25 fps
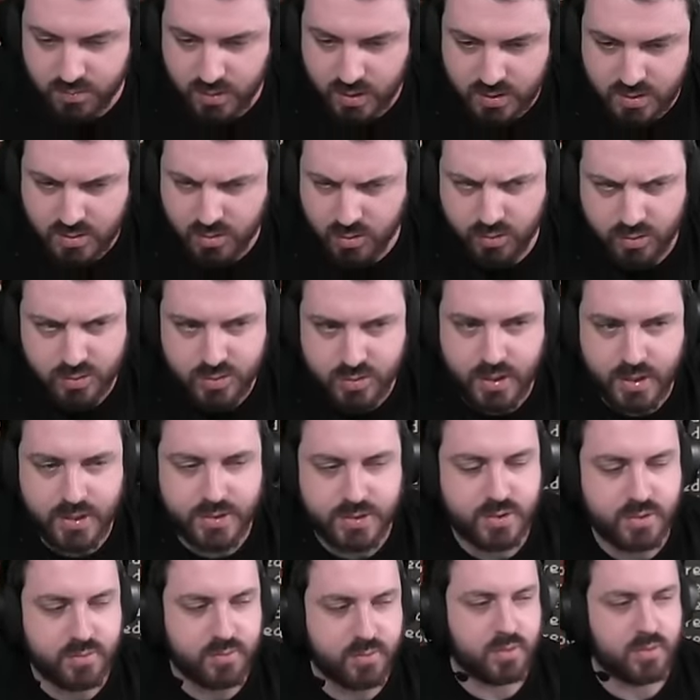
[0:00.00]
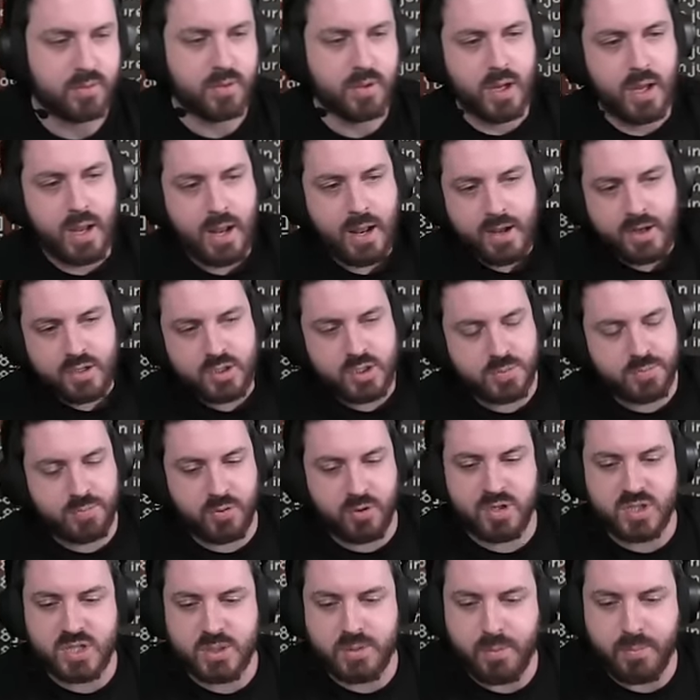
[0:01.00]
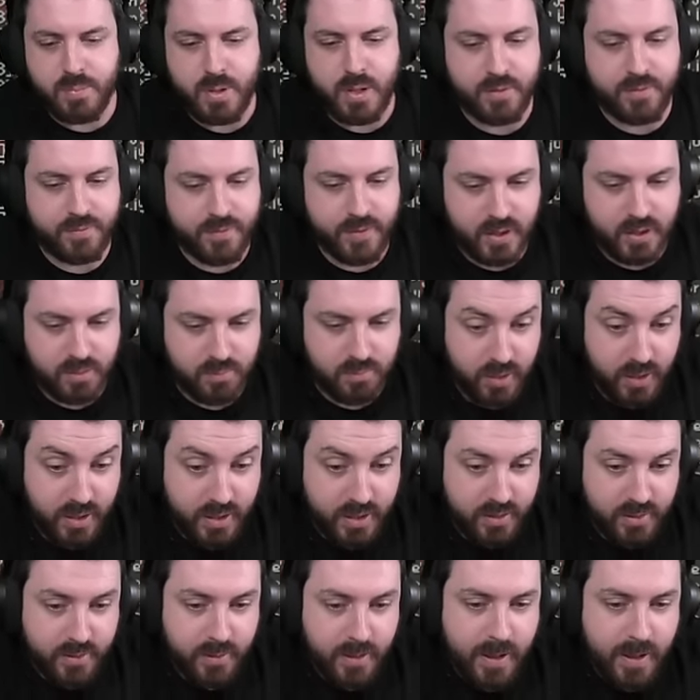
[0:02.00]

it looks nicer and just proves I'm a better fucking player